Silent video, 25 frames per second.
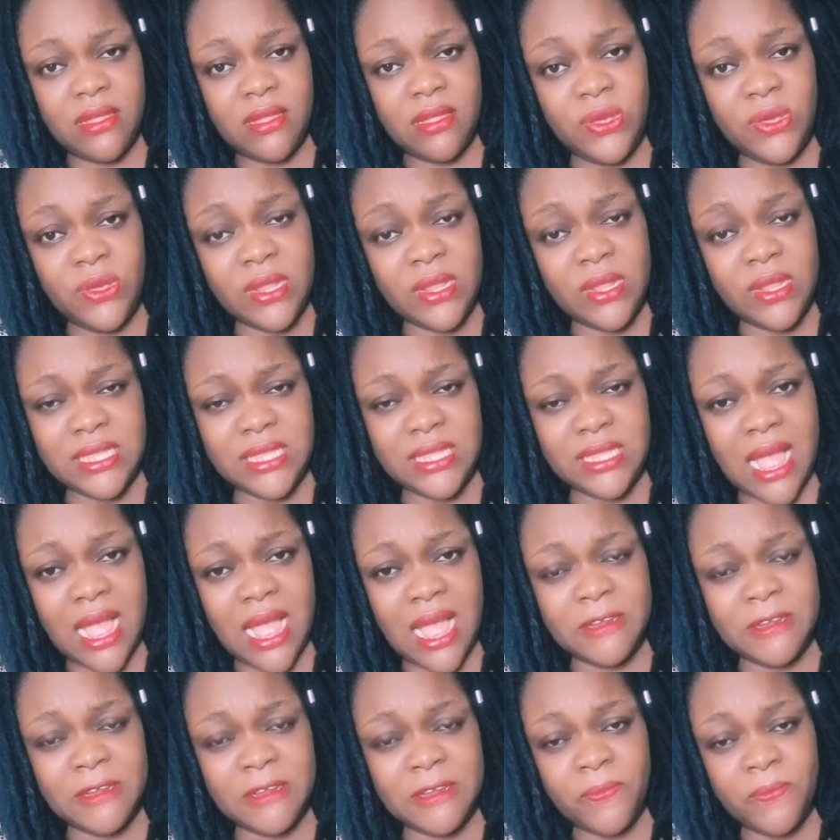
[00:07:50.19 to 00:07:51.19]
You
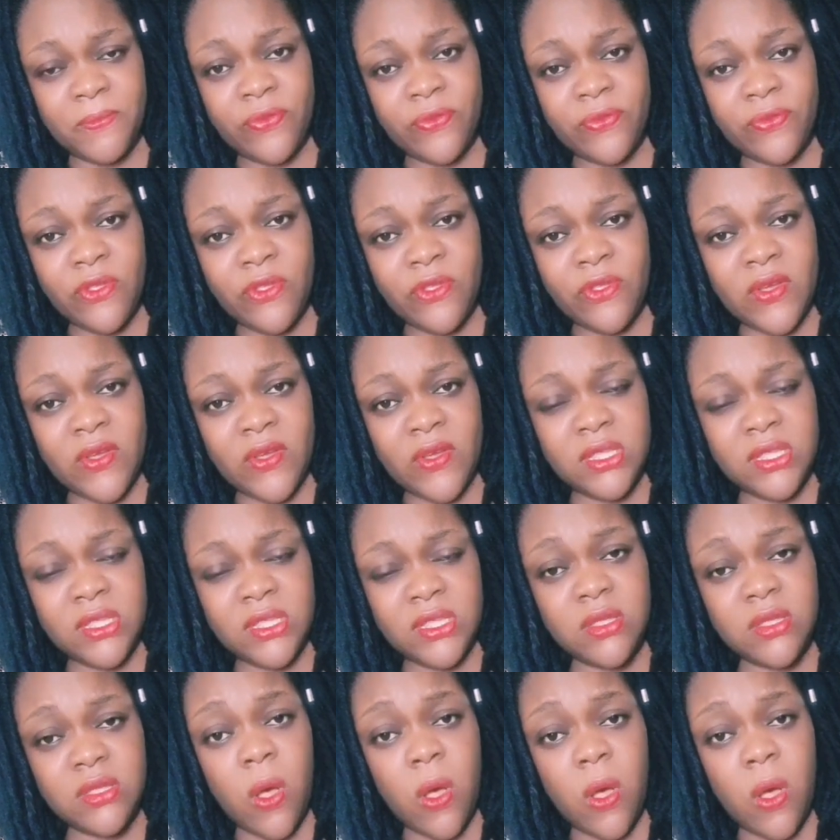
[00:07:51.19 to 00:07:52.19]
understand?
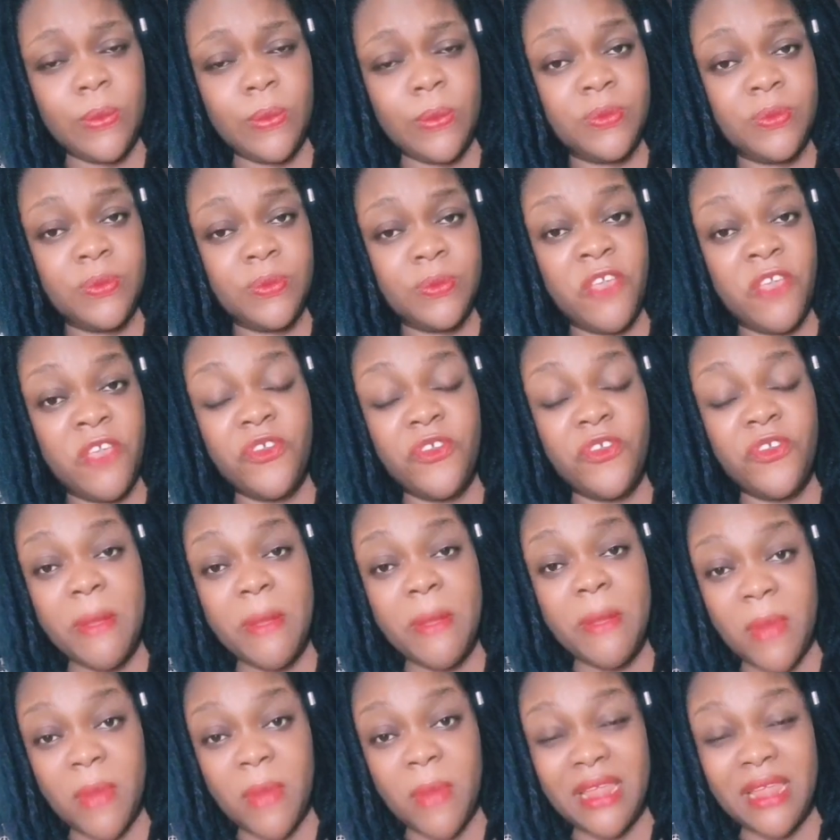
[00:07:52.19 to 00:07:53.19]
So, if you're a
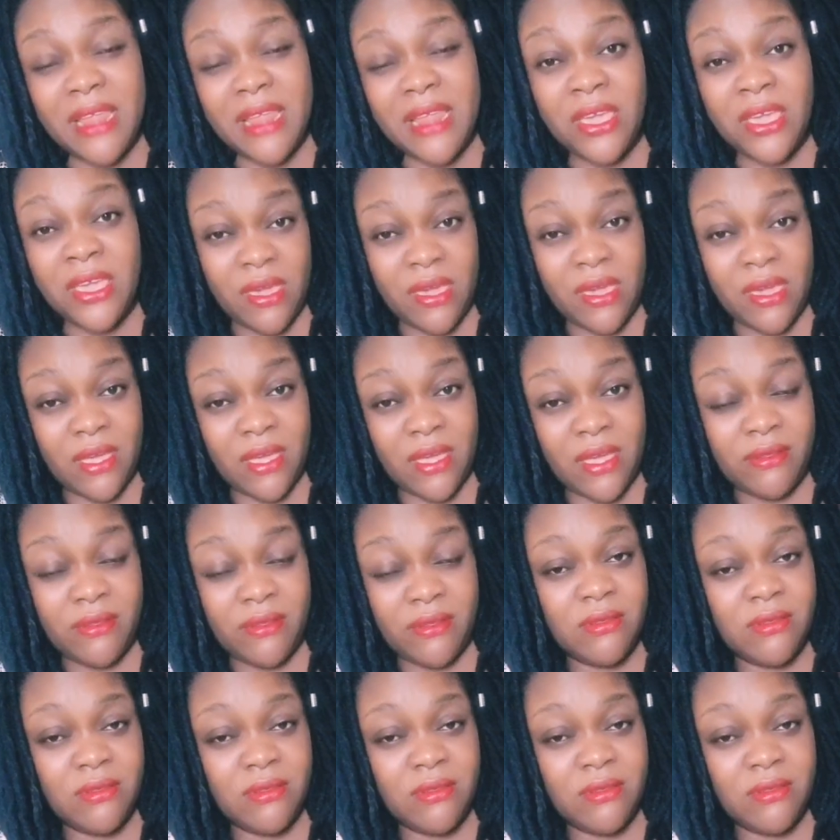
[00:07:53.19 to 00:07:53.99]
man here,